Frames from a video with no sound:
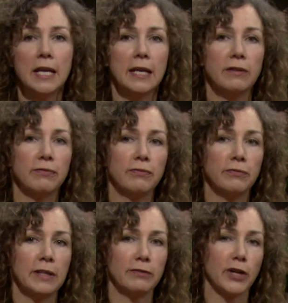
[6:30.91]

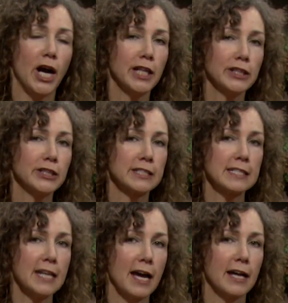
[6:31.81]
if color is
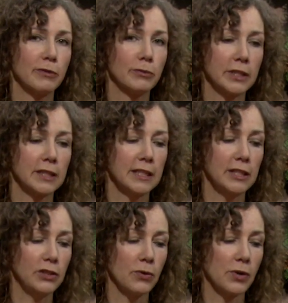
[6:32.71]
not really
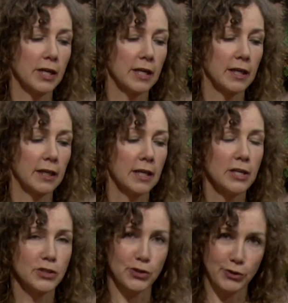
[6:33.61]
your
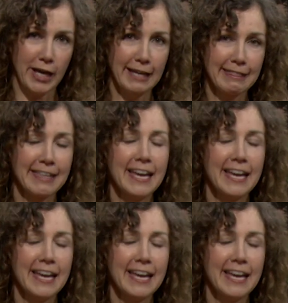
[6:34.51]
strength,